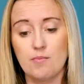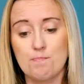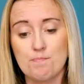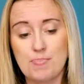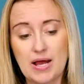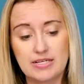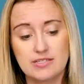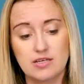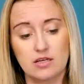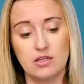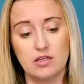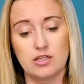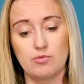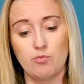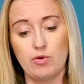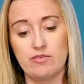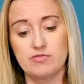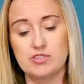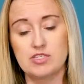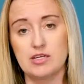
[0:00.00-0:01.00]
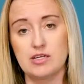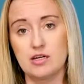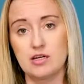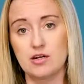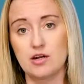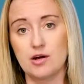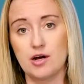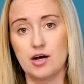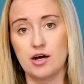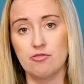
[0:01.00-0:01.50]
Basically, we've
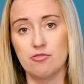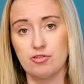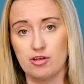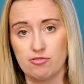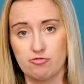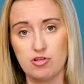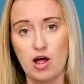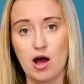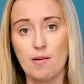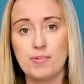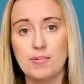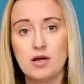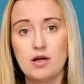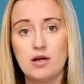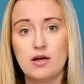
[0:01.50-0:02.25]
seen a flip-flop